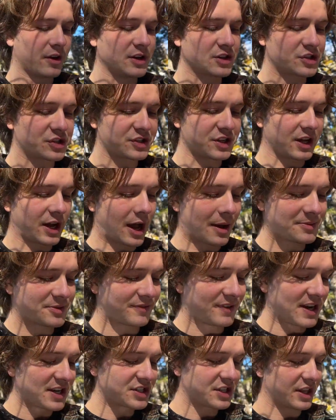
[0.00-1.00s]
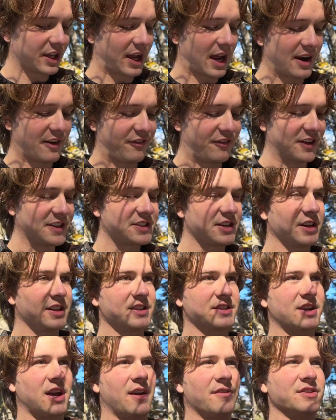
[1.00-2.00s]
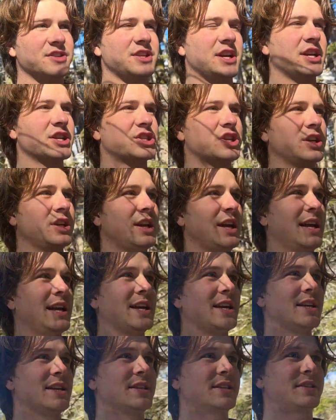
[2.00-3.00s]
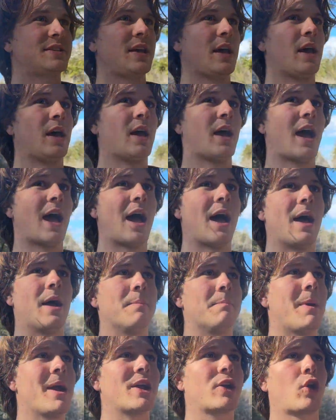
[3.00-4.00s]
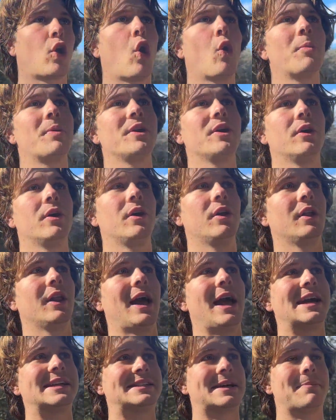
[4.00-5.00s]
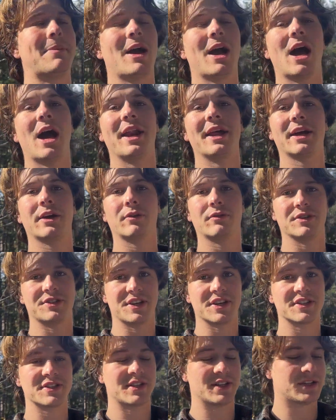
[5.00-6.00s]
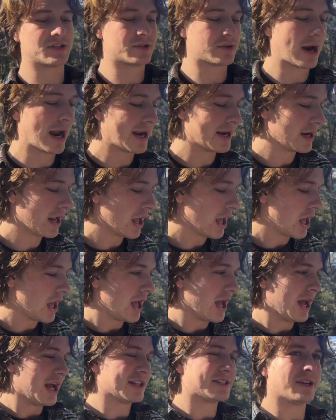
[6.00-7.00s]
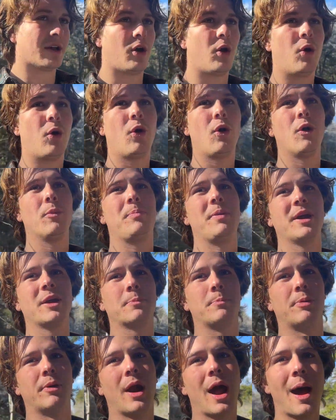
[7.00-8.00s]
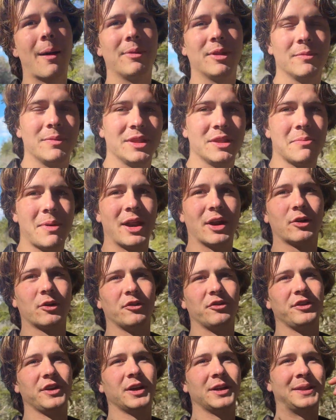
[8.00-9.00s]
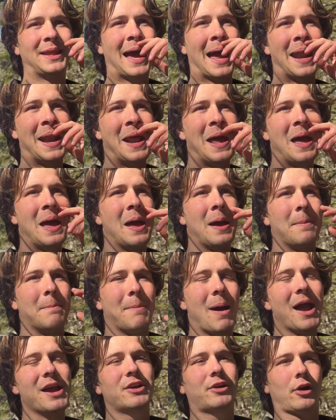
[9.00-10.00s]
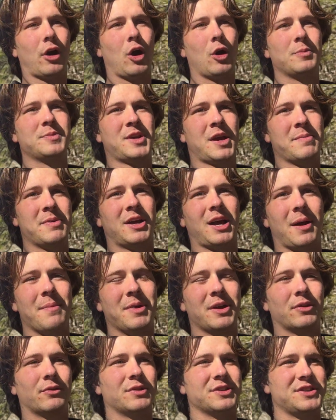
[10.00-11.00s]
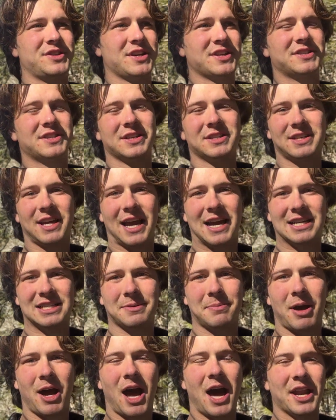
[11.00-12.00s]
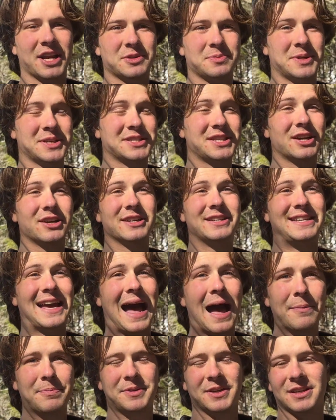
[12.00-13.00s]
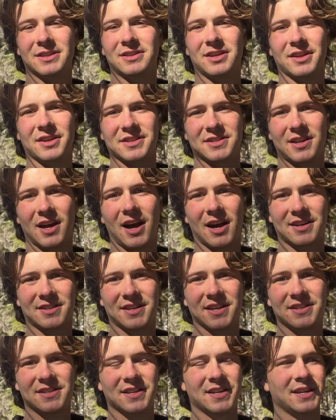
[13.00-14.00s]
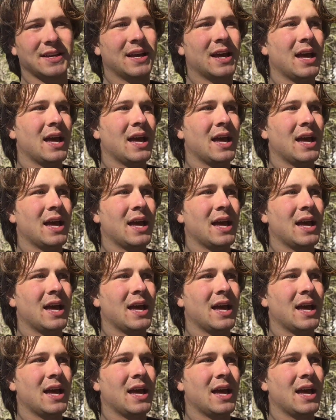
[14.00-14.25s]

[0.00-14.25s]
interesting observation that kind of fits into this conversation is microbial antibiotic resistance, right? It's a whole big problem in the medical field that microbes are becoming resistant to antibiotics because they're adapting to this toxicity.